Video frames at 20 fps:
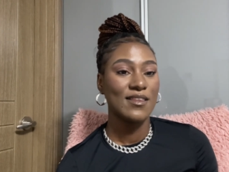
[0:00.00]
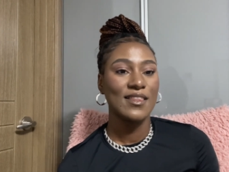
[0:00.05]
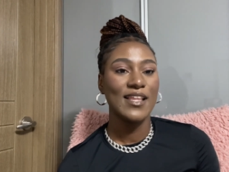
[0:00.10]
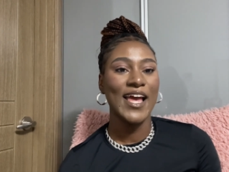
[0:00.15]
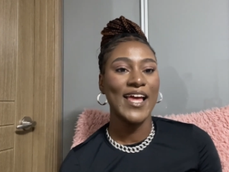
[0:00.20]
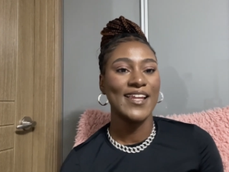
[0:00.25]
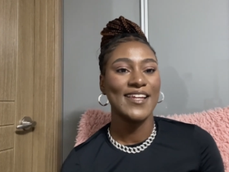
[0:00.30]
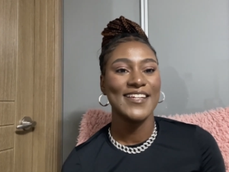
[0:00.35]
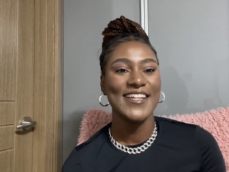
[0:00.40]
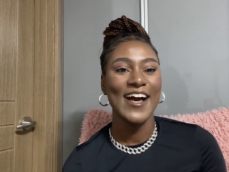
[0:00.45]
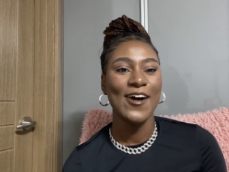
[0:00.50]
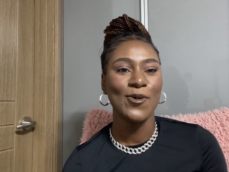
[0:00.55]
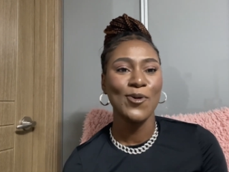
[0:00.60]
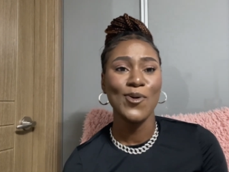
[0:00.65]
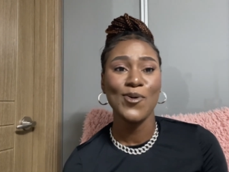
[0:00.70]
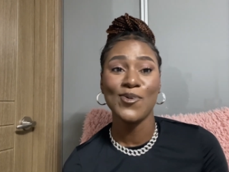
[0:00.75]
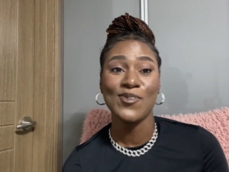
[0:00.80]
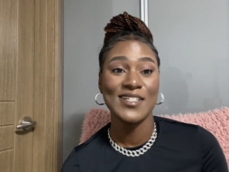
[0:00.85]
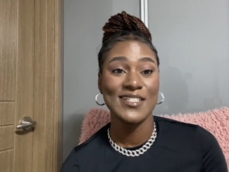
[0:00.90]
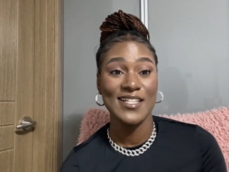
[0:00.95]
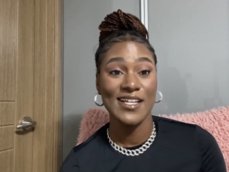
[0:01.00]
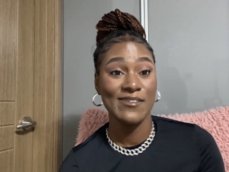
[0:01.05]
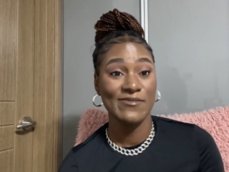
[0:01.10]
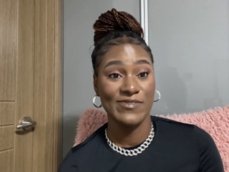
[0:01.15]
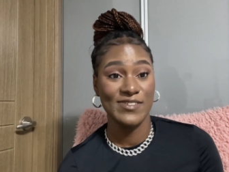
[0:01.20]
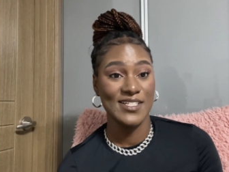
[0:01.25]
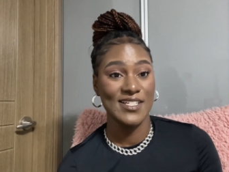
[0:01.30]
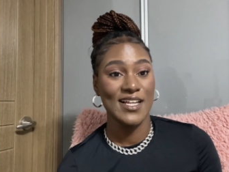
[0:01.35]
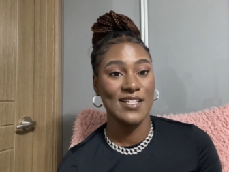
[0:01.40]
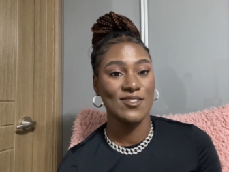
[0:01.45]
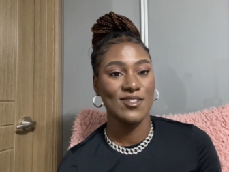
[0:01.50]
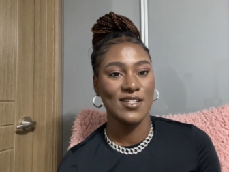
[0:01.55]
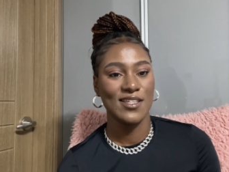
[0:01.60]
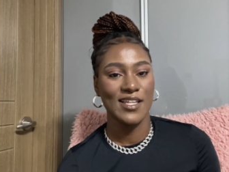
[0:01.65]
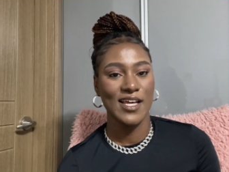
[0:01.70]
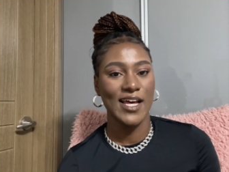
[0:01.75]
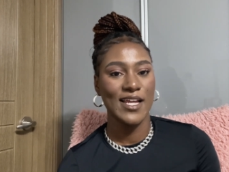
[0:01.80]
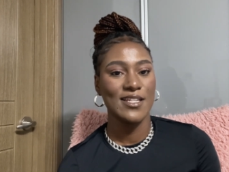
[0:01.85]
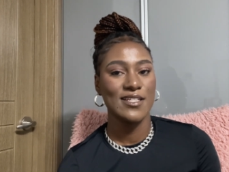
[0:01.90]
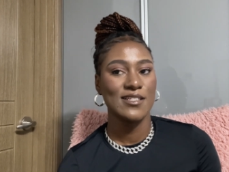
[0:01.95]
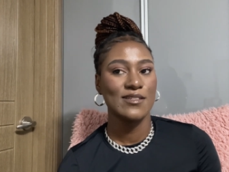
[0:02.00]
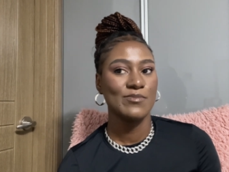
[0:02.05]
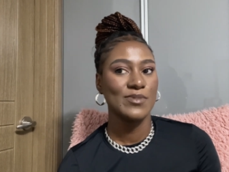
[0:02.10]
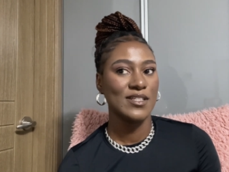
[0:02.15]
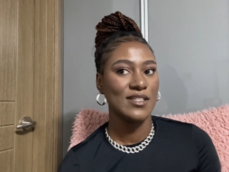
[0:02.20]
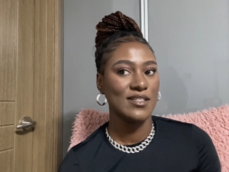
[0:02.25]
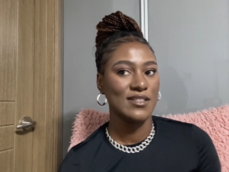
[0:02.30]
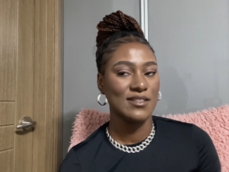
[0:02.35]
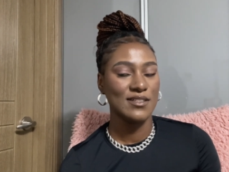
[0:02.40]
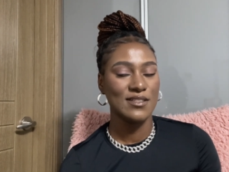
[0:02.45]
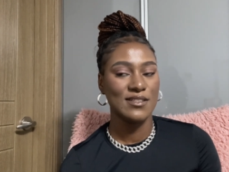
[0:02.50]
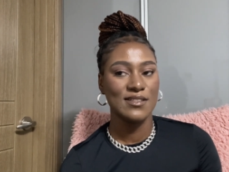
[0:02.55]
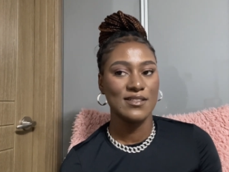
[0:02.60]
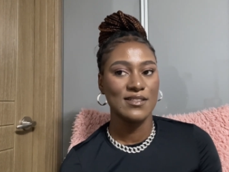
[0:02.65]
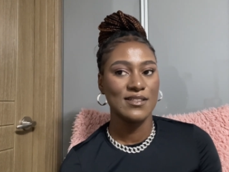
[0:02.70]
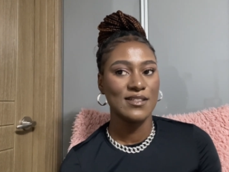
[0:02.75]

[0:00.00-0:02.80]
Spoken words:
and I'll always emphasize on that, because